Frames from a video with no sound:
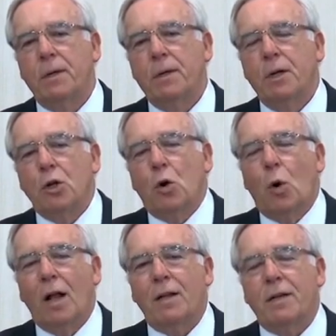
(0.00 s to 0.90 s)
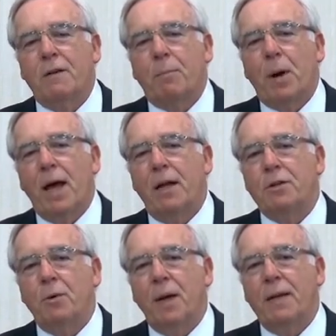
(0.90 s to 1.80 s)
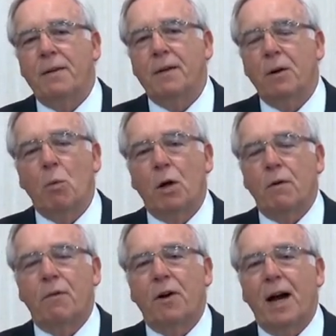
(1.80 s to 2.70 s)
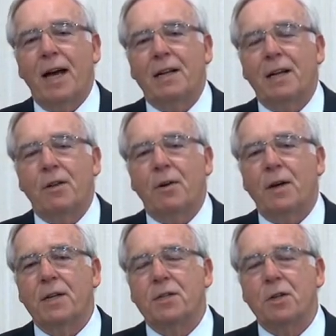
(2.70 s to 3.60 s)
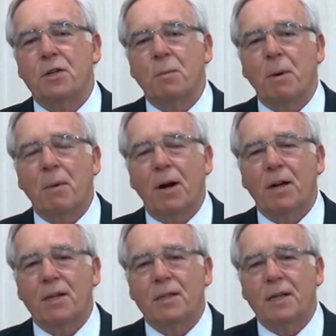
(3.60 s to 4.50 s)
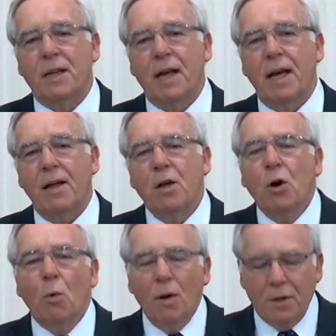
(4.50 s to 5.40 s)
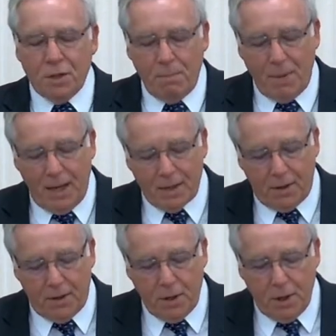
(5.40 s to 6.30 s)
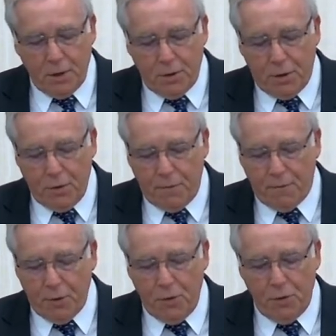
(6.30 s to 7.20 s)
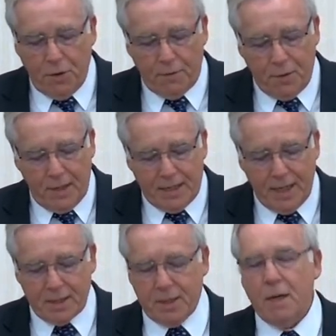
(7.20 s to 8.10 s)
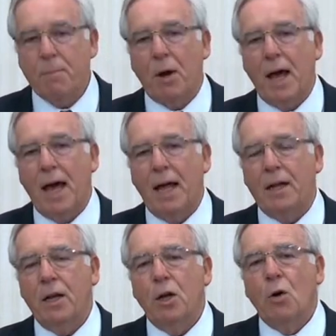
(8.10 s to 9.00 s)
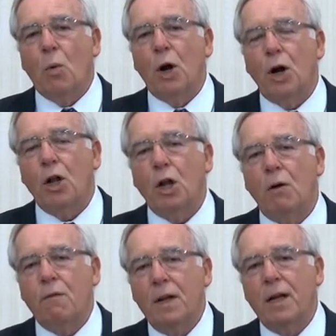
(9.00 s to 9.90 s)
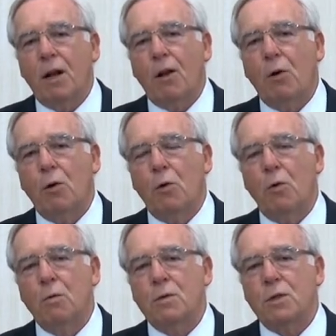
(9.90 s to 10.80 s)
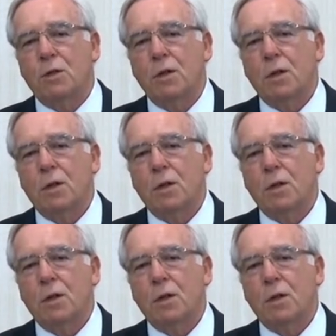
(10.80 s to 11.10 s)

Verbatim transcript: the quality of bread you eat, and what a variety there is in supermarkets today. What does it matter the good food if you eat tasty bread, wear lovely clothes,